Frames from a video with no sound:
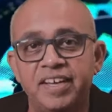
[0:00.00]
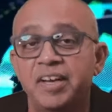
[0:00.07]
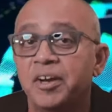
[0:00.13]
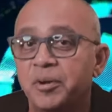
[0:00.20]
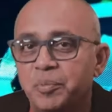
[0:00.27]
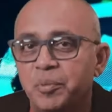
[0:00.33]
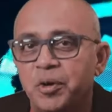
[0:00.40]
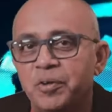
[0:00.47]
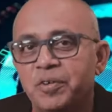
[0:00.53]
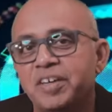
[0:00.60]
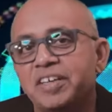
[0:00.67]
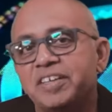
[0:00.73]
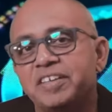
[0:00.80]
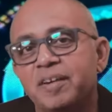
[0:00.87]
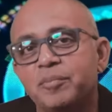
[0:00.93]
Moreover,
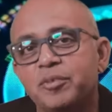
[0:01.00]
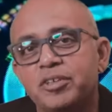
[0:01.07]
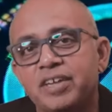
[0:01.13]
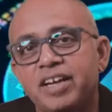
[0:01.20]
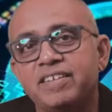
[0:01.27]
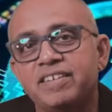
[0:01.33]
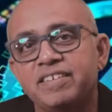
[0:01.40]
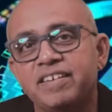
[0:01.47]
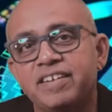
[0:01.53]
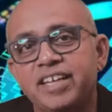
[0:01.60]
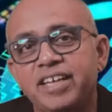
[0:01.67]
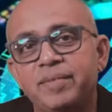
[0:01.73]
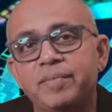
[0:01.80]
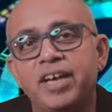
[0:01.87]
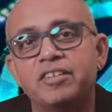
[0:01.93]
Trump's transition
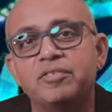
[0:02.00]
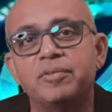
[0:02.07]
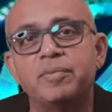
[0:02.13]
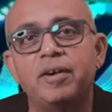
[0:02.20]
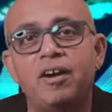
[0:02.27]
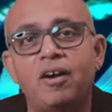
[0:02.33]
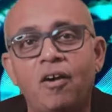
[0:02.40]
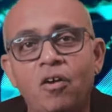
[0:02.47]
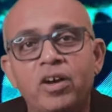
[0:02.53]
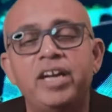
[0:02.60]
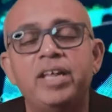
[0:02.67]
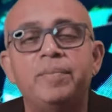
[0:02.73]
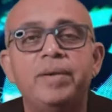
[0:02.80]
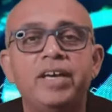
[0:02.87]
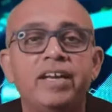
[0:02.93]
team has already
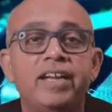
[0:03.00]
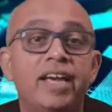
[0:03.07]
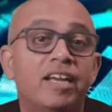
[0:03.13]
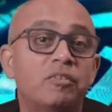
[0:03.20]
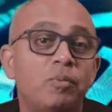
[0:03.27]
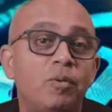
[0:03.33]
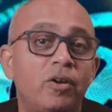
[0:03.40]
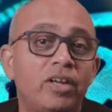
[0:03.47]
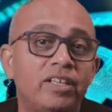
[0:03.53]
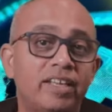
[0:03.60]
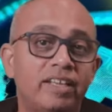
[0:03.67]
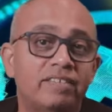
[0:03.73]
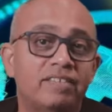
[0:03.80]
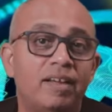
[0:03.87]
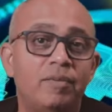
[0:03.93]
begun exploring the
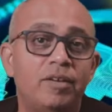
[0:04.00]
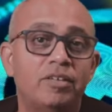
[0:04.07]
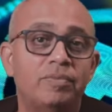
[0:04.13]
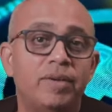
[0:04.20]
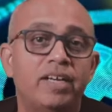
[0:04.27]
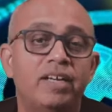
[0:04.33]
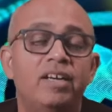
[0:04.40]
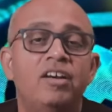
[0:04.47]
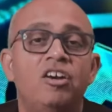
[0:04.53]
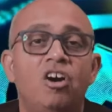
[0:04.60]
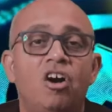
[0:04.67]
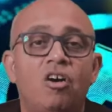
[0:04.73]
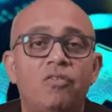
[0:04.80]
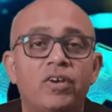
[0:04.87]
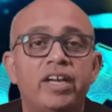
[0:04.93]
establishment
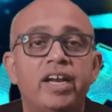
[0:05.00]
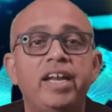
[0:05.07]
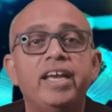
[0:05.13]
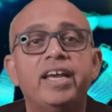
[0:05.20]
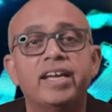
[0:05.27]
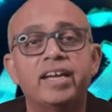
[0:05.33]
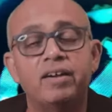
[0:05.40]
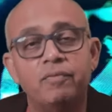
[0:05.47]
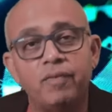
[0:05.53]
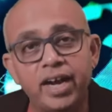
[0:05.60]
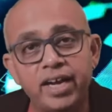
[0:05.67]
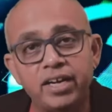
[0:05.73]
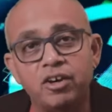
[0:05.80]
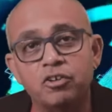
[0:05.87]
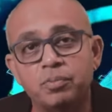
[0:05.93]
of a dedicated White
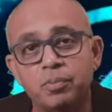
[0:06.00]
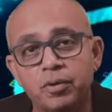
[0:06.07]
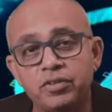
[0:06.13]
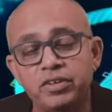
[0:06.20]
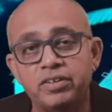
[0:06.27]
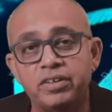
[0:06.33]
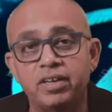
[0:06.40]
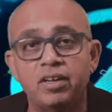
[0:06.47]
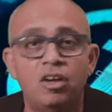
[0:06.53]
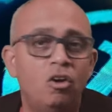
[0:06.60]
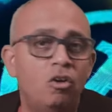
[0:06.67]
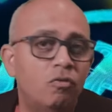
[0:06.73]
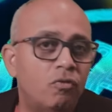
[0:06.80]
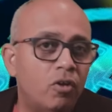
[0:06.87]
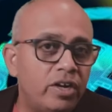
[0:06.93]
House position
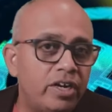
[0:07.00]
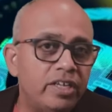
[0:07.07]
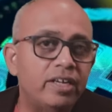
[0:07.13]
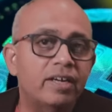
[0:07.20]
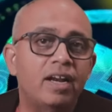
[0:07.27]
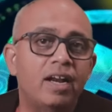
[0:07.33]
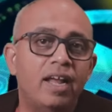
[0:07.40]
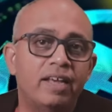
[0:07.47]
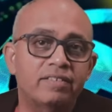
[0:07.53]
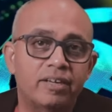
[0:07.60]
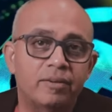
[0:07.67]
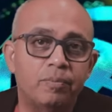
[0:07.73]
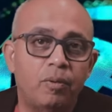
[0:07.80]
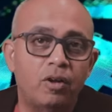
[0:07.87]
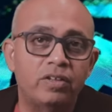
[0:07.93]
for digital asset
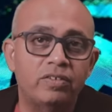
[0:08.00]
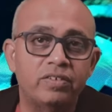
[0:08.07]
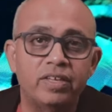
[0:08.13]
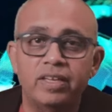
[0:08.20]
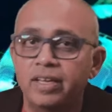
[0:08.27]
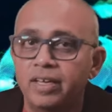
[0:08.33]
policy,